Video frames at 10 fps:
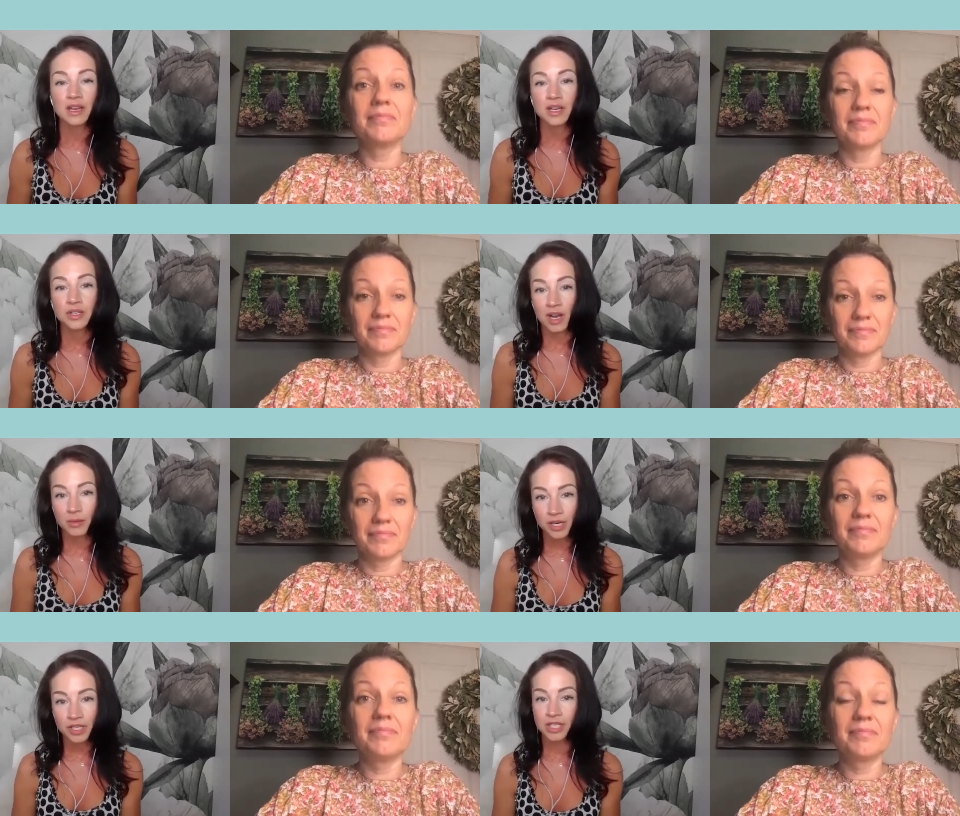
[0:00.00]
Speaker 1: dry
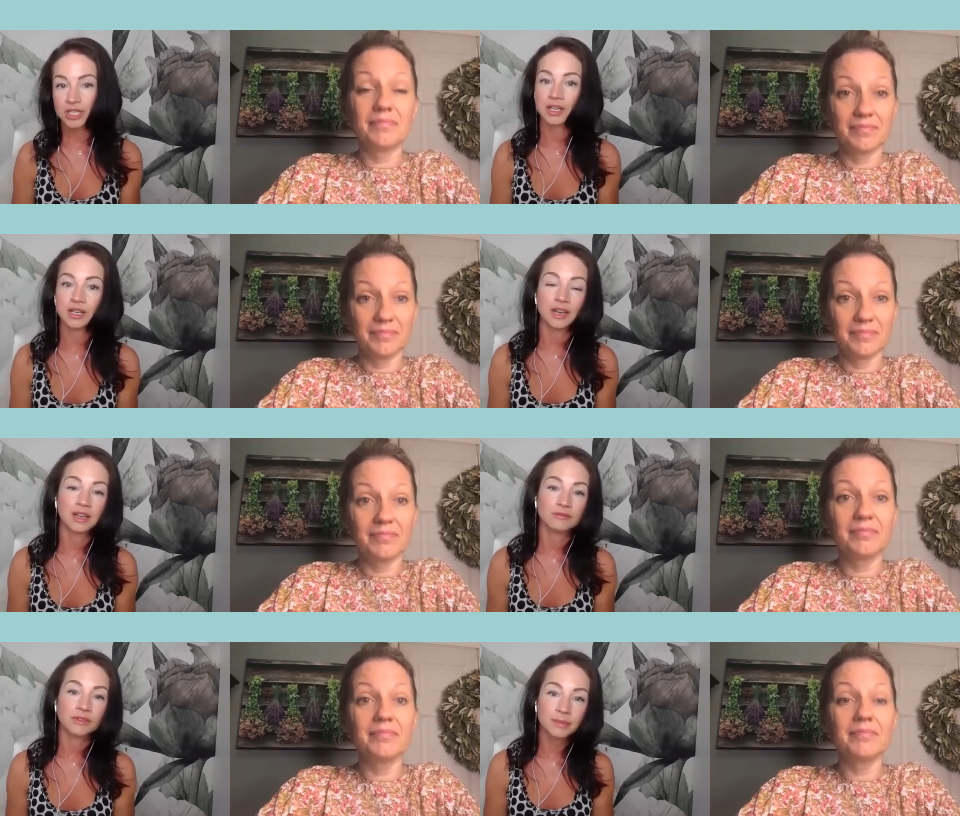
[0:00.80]
brushing
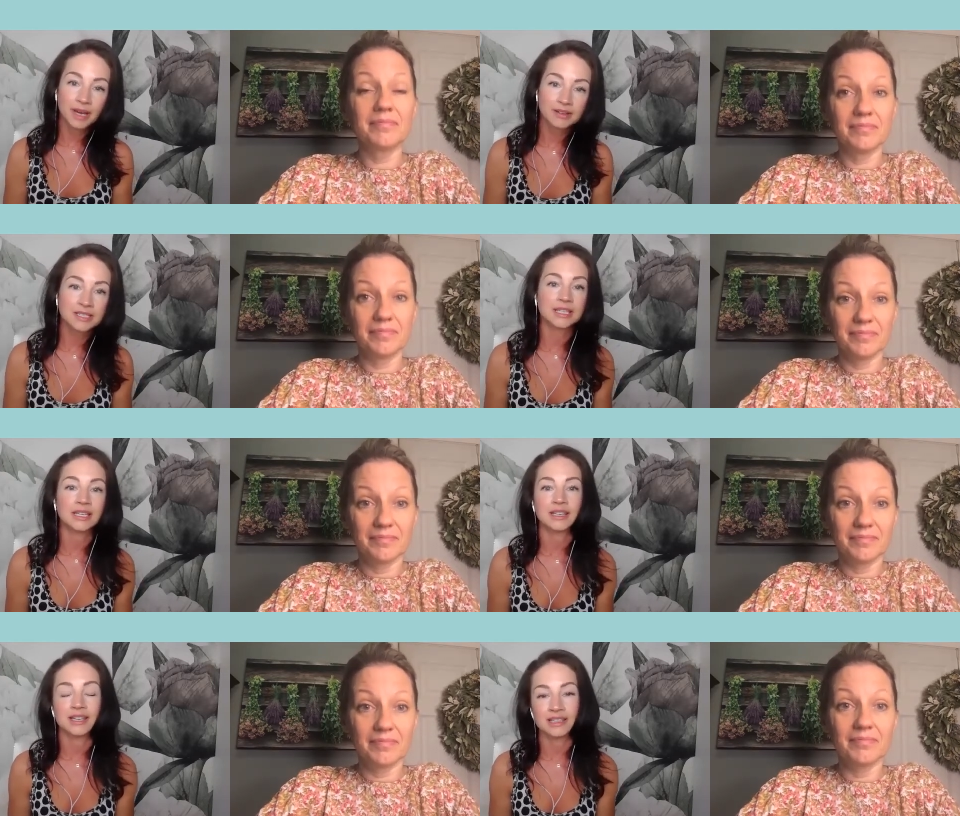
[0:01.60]
and
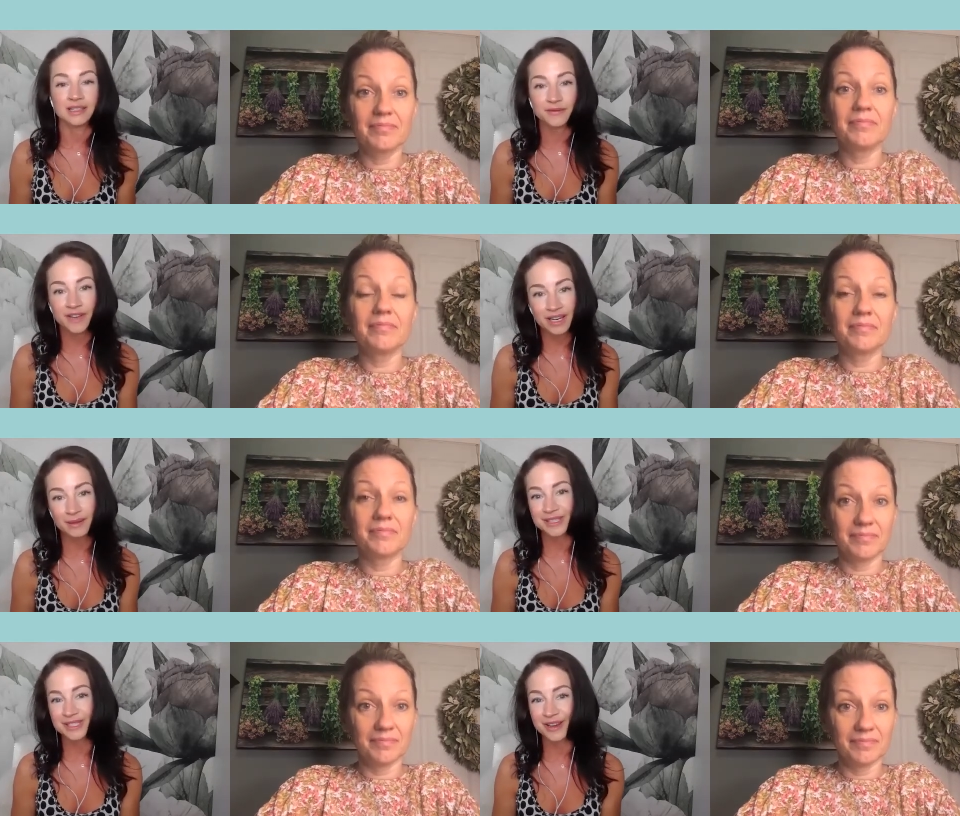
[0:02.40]
rebounding and lymphatic
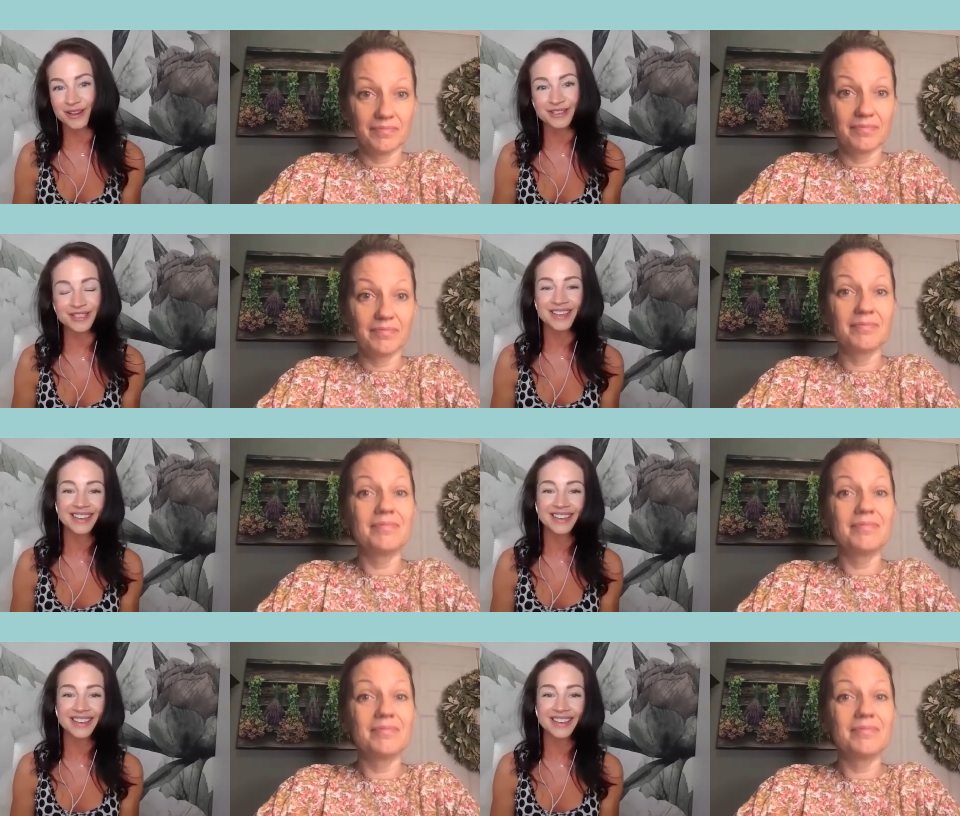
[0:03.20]
massage,